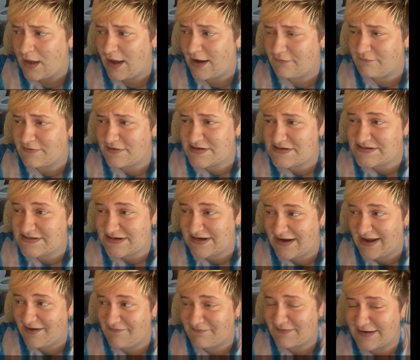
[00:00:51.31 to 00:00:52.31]
I realized that I
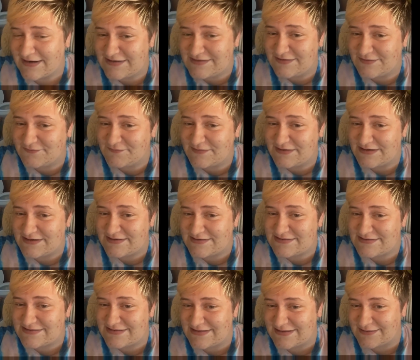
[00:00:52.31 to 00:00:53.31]
have, like, two
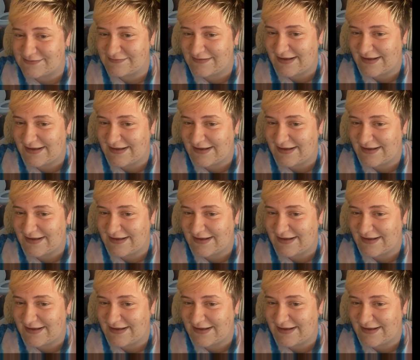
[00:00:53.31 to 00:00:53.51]
videos that are,